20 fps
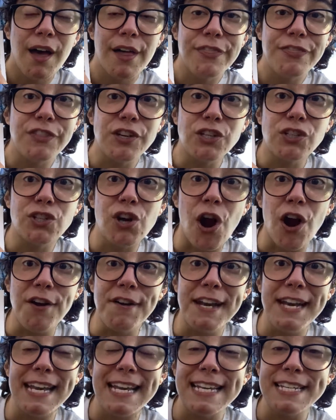The
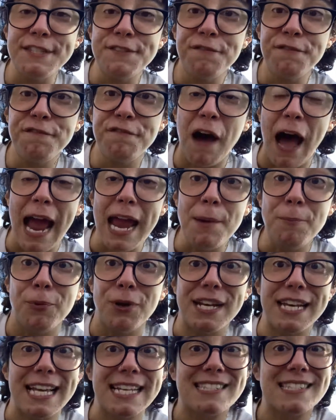garden is
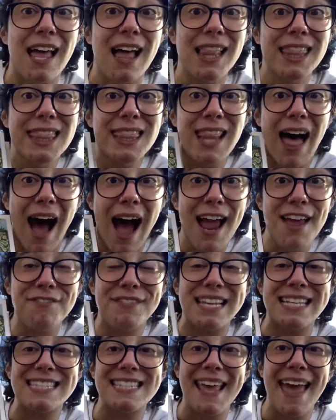vibrant, it's alive,
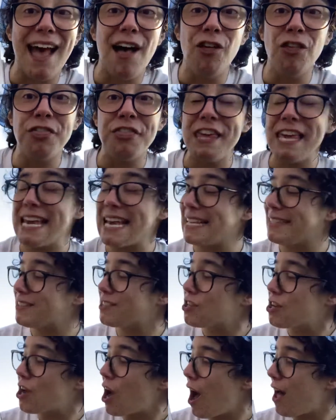it's healthy, it's
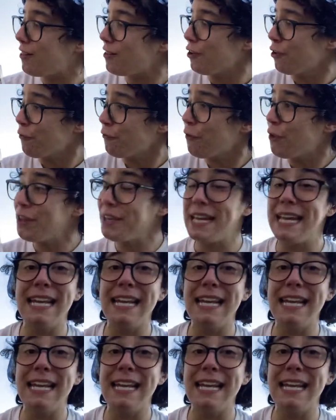colorful,